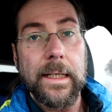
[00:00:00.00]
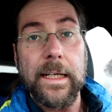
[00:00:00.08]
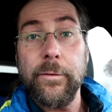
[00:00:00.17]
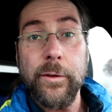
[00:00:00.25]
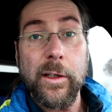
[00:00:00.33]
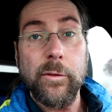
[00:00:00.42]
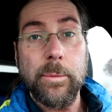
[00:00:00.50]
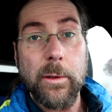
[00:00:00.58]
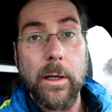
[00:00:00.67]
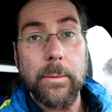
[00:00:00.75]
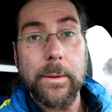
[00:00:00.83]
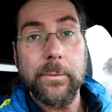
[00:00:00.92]
If you have
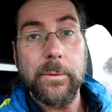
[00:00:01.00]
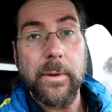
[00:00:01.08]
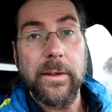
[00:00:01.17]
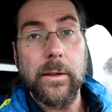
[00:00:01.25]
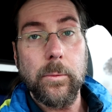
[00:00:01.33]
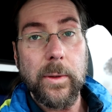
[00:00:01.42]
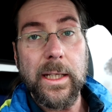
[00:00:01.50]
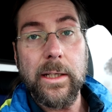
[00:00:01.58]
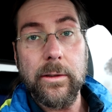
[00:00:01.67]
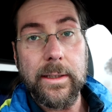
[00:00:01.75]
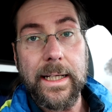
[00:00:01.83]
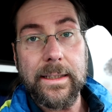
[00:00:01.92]
problems with your
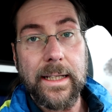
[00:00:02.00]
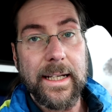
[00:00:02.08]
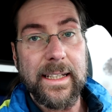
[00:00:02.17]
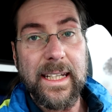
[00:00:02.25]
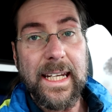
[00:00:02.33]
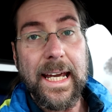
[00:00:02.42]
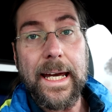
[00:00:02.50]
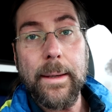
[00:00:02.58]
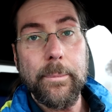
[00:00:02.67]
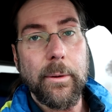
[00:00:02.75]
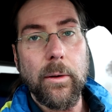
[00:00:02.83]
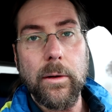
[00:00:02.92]
WeConnect ID
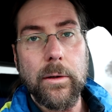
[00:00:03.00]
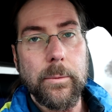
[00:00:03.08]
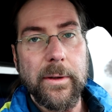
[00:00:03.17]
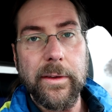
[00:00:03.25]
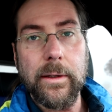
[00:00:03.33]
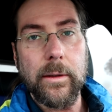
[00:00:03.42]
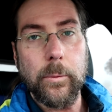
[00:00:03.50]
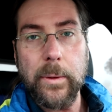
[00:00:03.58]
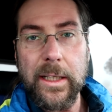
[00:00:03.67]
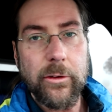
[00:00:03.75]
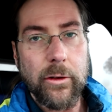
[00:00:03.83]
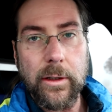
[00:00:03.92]
app or with the
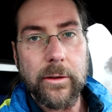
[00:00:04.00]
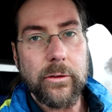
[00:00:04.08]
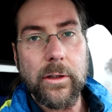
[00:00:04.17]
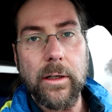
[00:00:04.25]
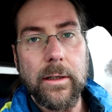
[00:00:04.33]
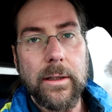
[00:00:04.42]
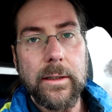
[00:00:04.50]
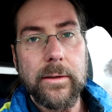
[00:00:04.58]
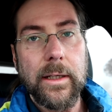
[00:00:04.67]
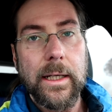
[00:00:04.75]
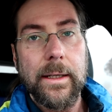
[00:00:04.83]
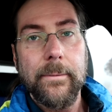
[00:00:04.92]
WeCharge
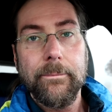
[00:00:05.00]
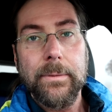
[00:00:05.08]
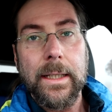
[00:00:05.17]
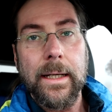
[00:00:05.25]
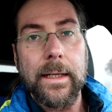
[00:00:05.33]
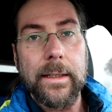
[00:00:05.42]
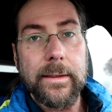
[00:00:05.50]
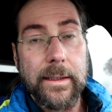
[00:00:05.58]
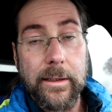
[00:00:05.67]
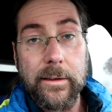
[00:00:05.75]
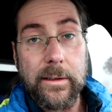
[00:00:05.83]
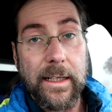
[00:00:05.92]
card,
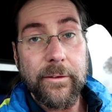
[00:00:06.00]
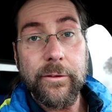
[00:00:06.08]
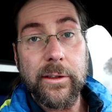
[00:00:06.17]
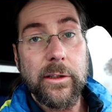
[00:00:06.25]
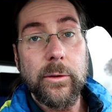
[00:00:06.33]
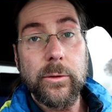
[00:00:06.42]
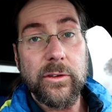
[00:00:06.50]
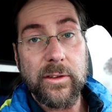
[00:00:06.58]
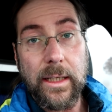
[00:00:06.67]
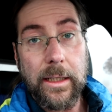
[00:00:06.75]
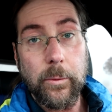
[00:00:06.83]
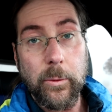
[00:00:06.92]
the FAQs
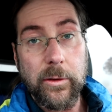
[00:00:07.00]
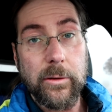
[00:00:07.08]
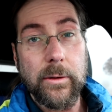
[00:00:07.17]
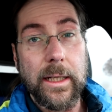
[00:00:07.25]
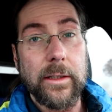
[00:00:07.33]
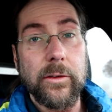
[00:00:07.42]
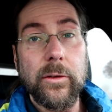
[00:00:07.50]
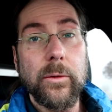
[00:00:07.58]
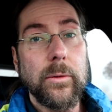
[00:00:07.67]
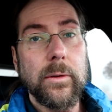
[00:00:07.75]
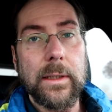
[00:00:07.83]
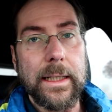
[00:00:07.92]
say what you can
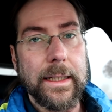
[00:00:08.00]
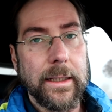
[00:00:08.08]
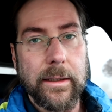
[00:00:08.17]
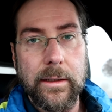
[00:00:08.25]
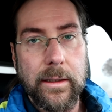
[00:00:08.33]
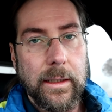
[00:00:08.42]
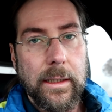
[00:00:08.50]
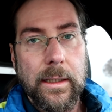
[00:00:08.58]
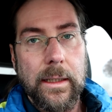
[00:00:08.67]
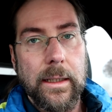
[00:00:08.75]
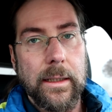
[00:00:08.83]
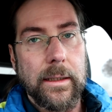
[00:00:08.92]
do, like
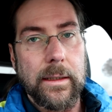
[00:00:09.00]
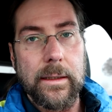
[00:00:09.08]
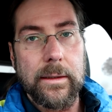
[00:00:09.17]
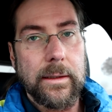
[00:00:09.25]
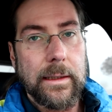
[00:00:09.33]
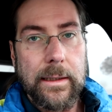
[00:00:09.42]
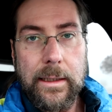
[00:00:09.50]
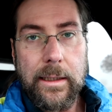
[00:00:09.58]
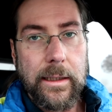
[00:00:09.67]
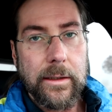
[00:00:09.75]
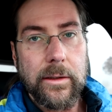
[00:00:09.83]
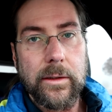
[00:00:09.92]
deleting